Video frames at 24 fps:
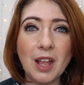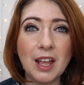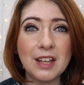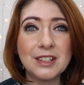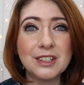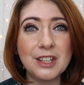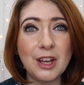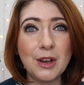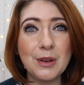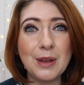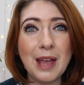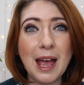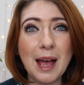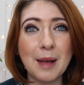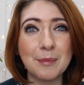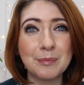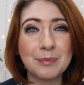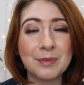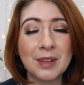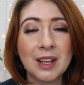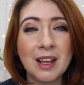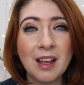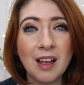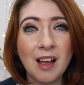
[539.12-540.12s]
So yeah,
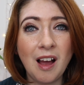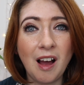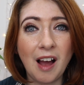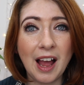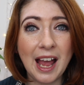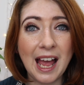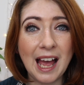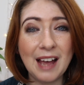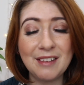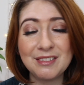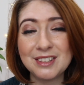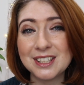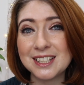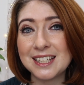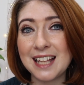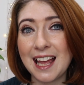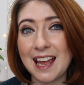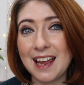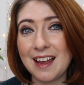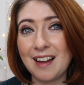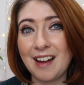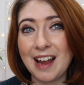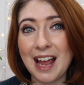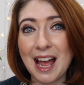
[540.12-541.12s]
I have to
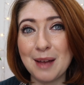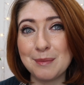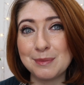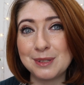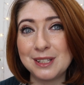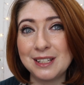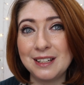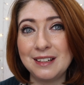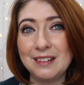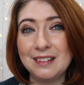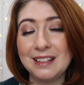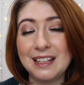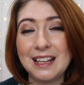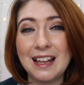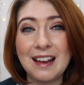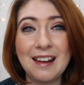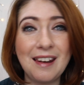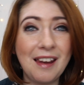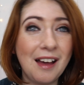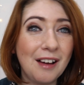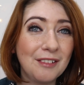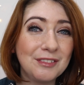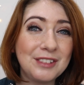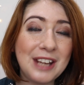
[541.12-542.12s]
say I absolutely
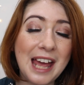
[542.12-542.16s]
loved